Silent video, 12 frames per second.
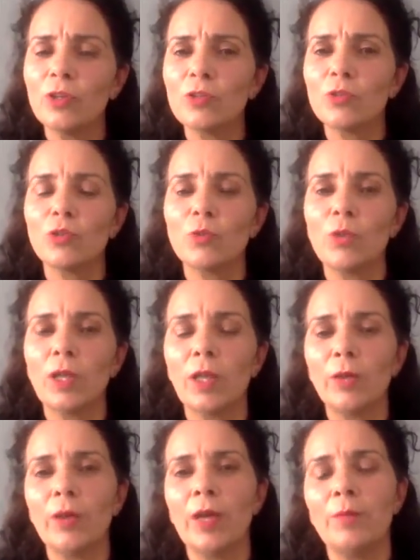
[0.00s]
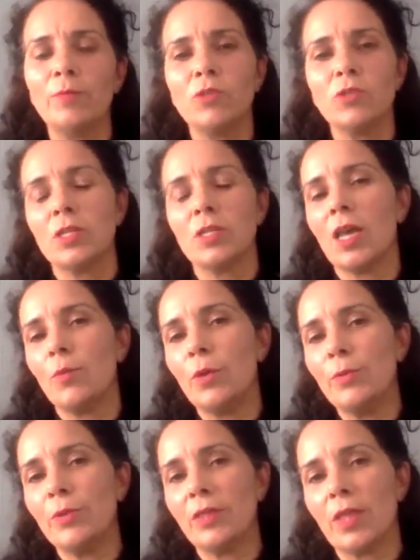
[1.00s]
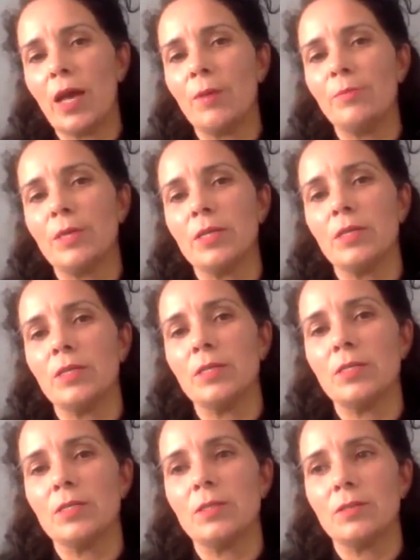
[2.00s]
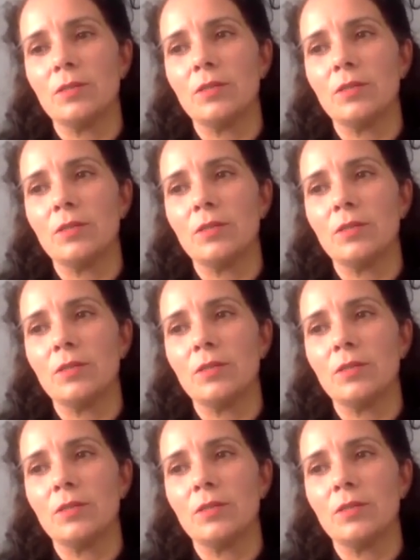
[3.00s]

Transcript: So do we allow him just to get away with that because